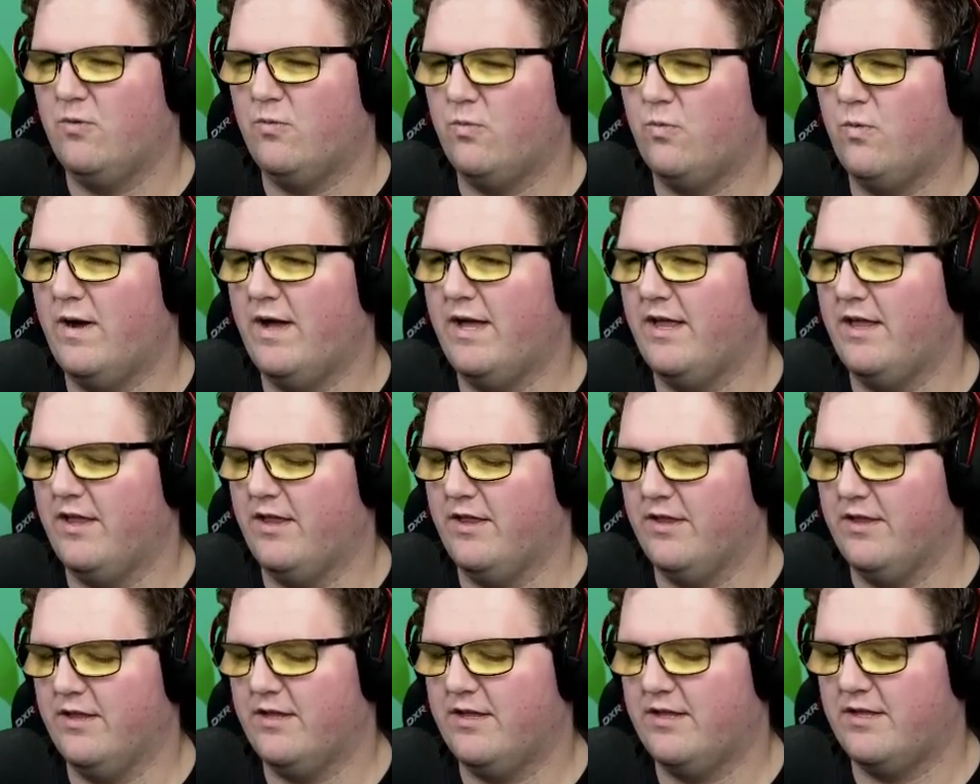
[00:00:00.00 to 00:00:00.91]

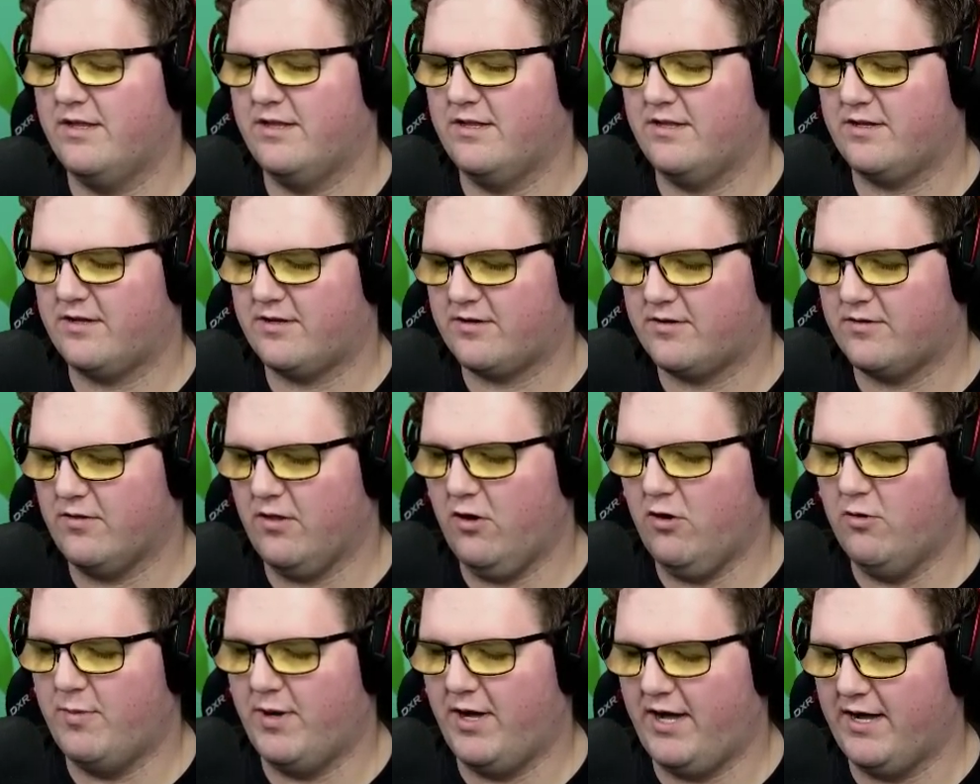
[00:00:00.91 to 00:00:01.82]
Well,
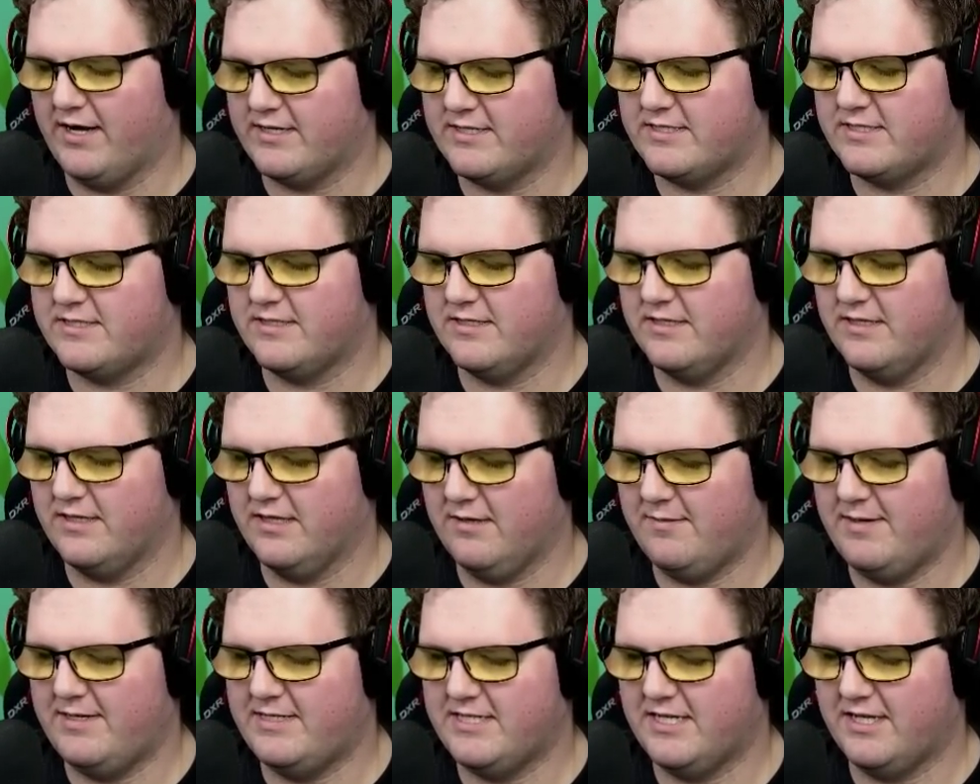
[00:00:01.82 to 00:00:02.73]
Globox, let
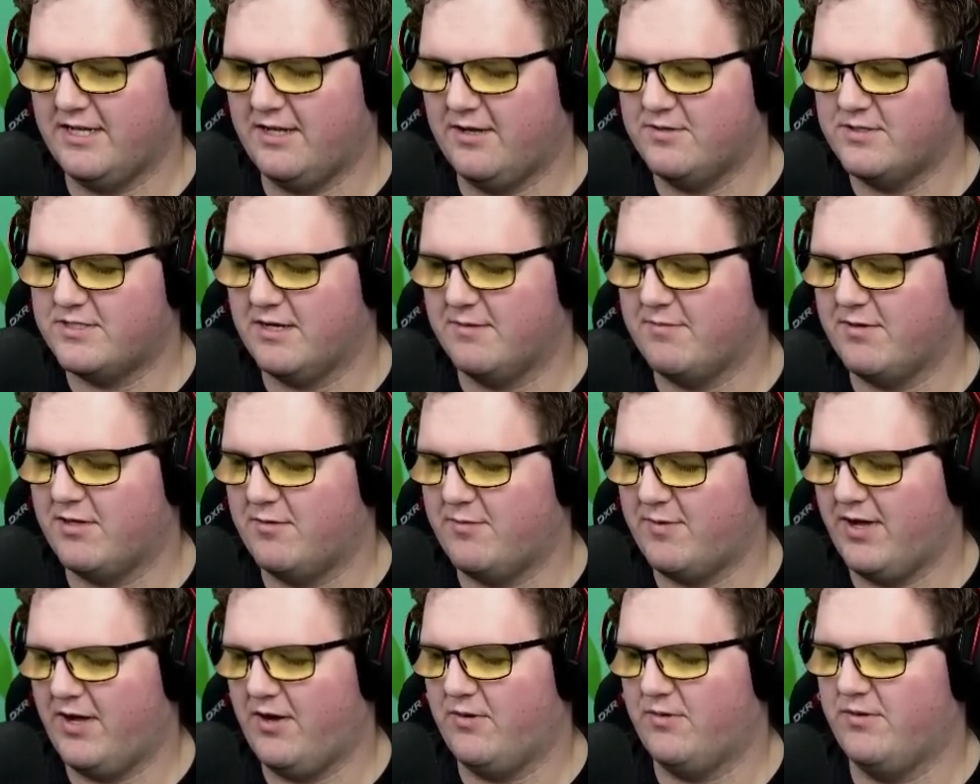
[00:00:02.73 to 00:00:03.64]
me tell you something
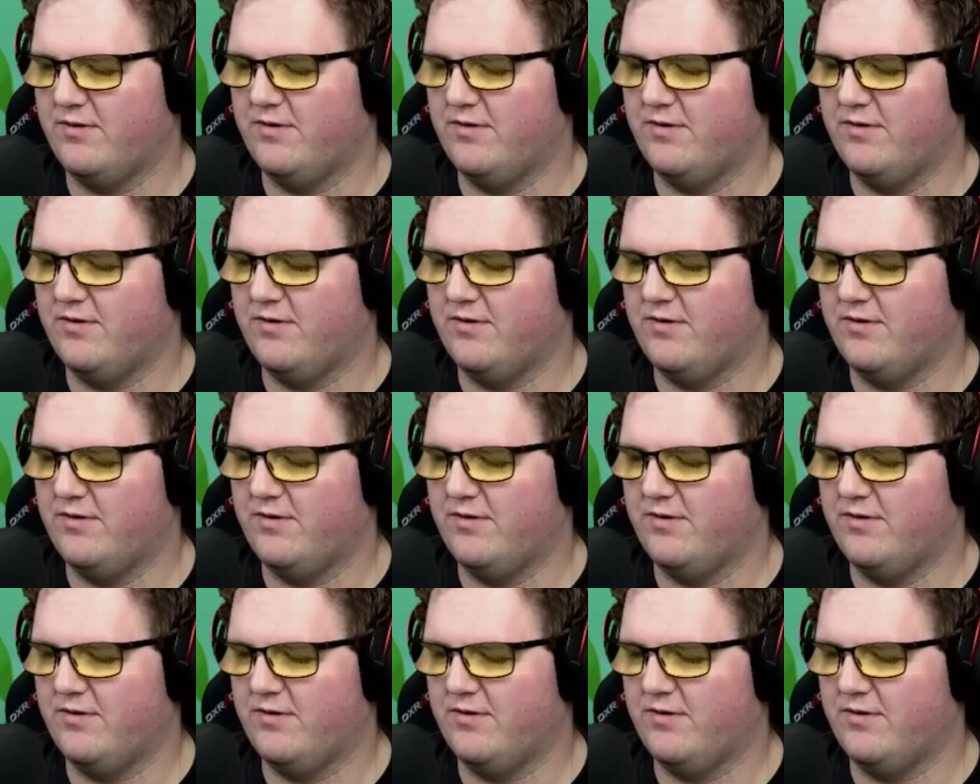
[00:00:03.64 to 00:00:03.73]
about...